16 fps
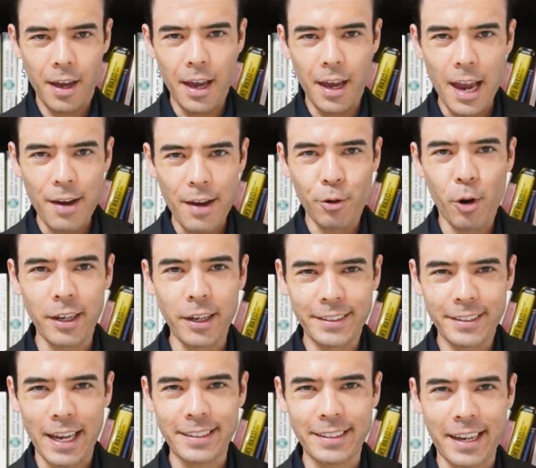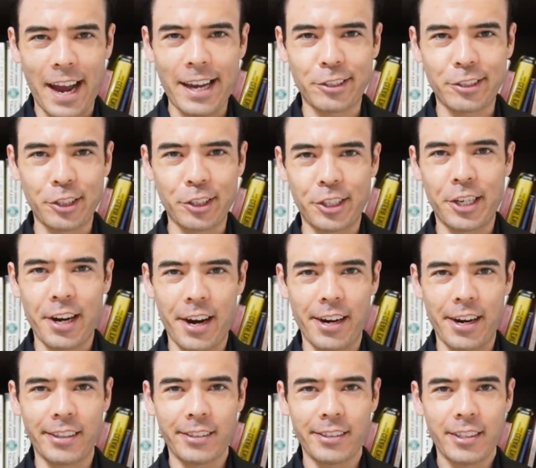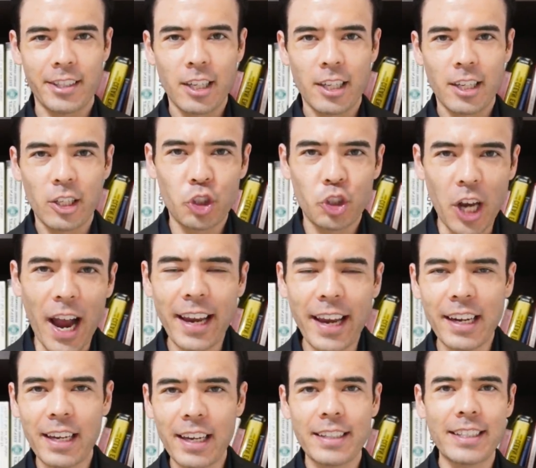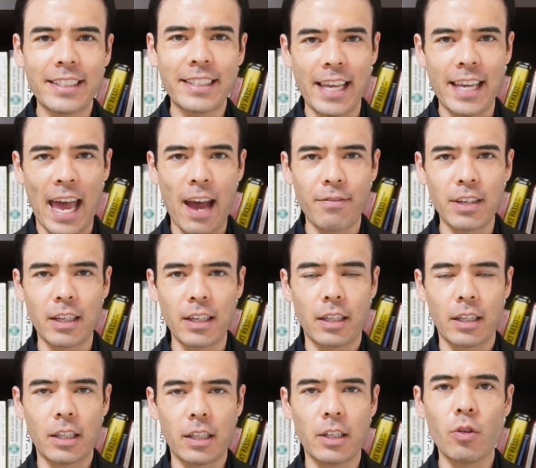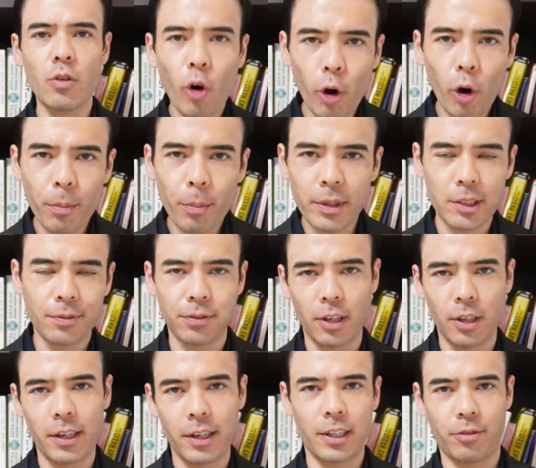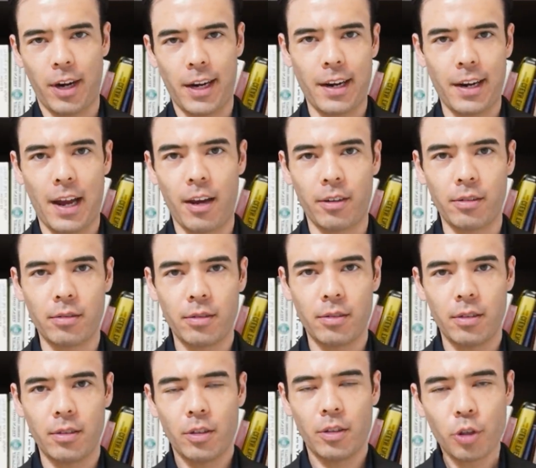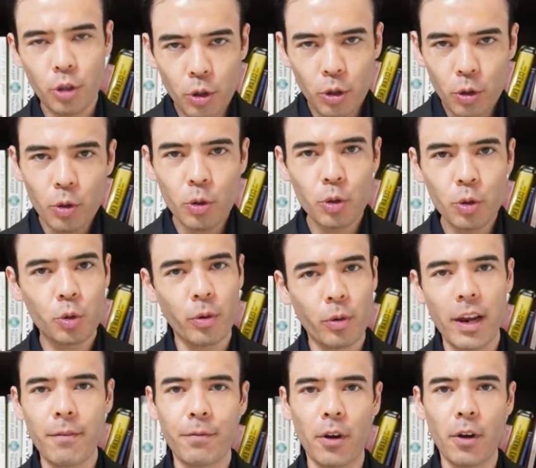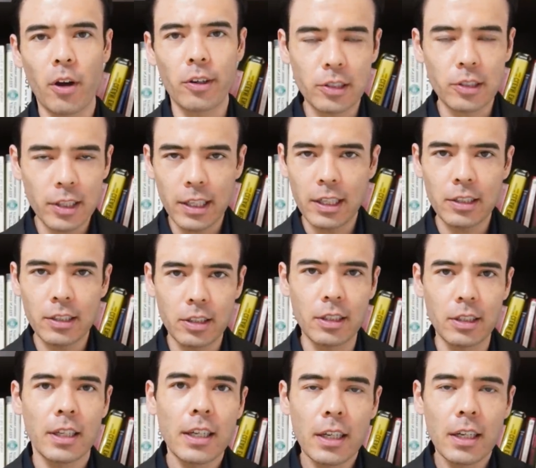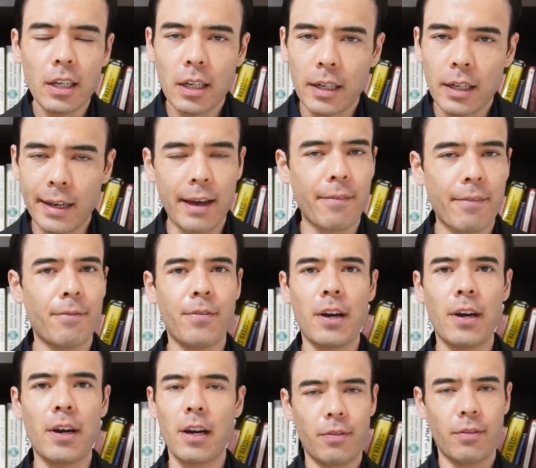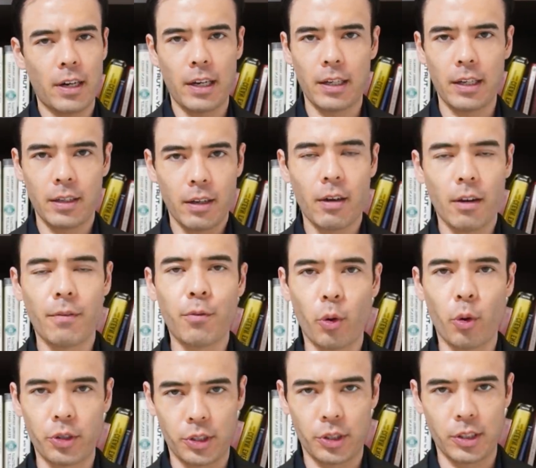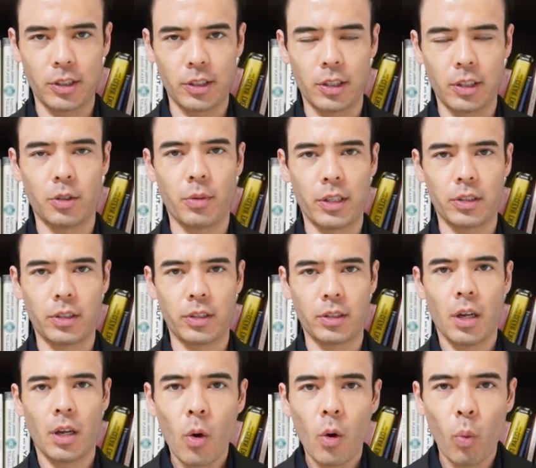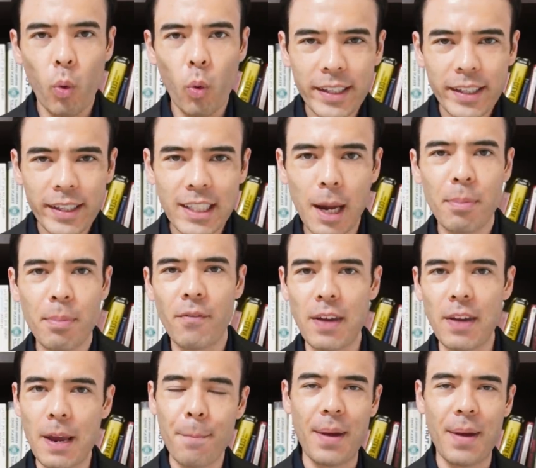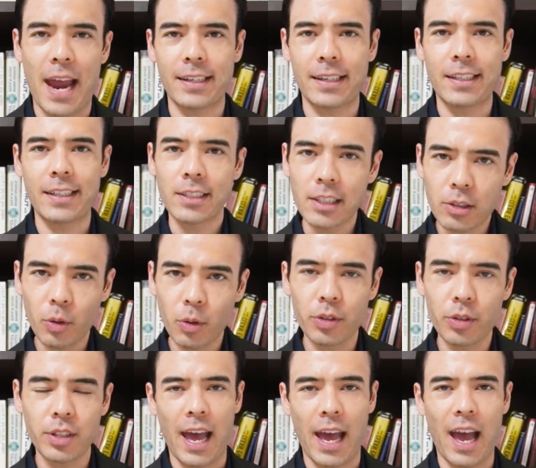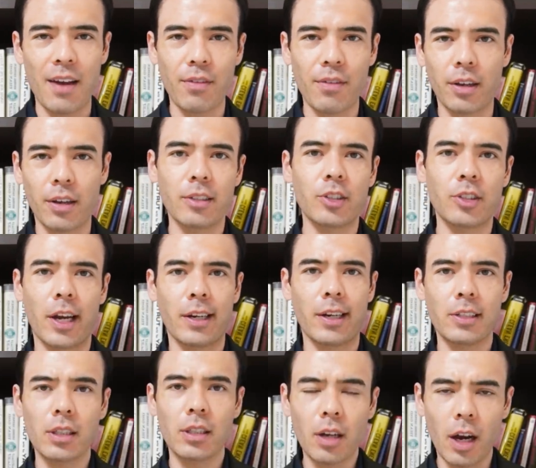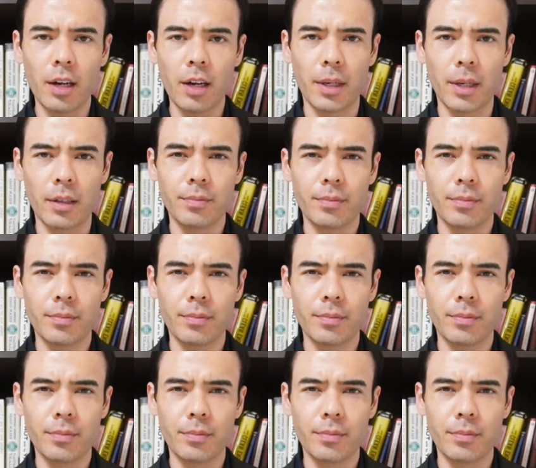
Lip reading: Hey everyone, Dan Takashi here. China is having enormous flooding right now. Huge rainfall is leading to a very unfortunate situation. What type of impact is this going to have on the Chinese economy?